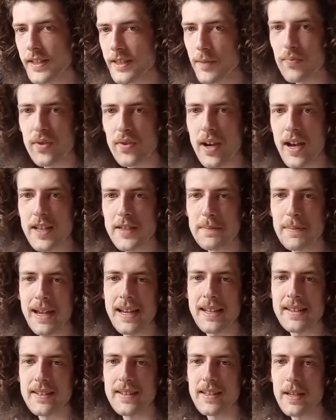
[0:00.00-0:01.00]
the brass
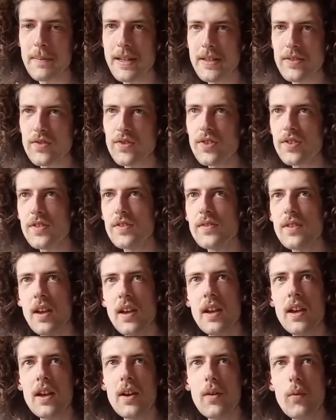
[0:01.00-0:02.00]
band, as I mentioned.
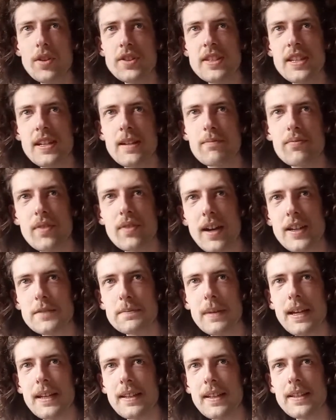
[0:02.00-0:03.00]
What's in a brass
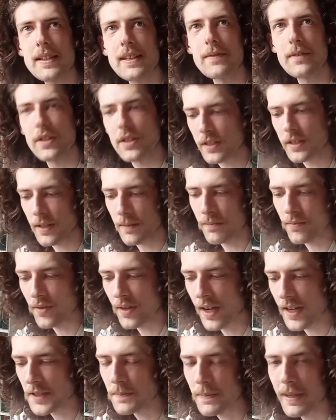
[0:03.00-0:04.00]
band? Let's have a look at
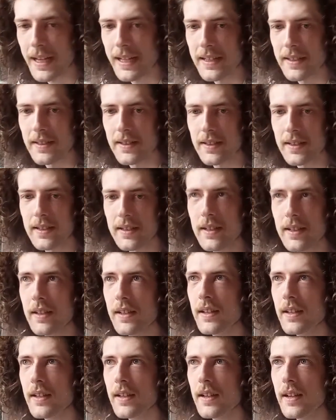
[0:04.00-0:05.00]
brass band.
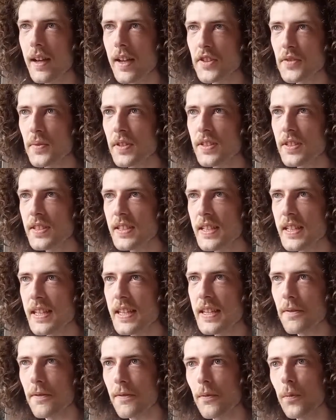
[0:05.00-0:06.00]
I just want to
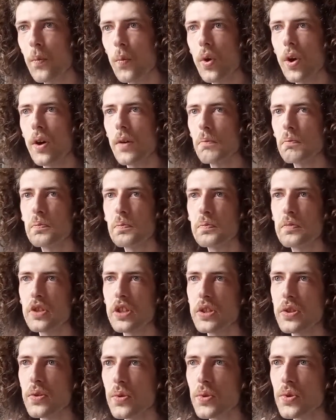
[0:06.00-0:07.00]
see what the
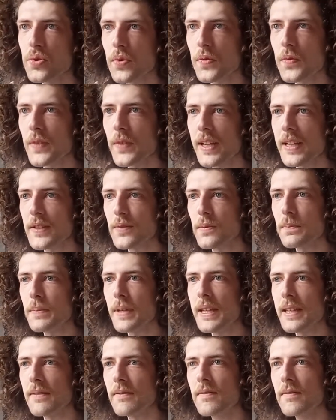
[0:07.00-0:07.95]
usual things would be.